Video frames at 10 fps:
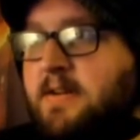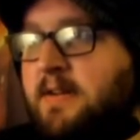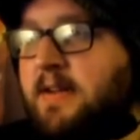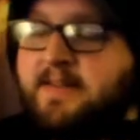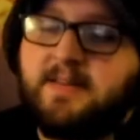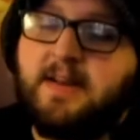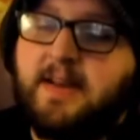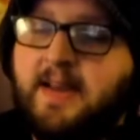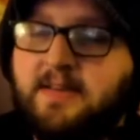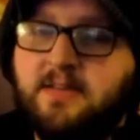That's it, I
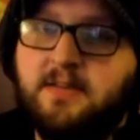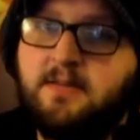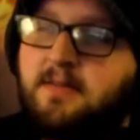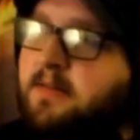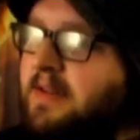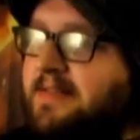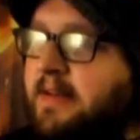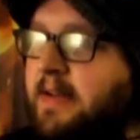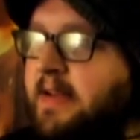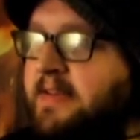guess. That's
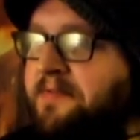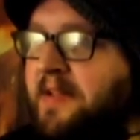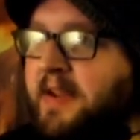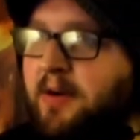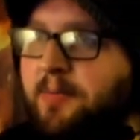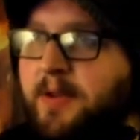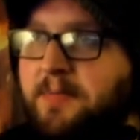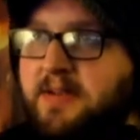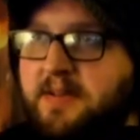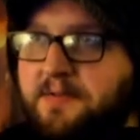it, I guess. I feel like I repeat
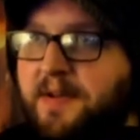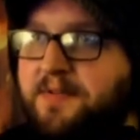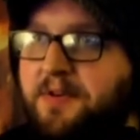myself after a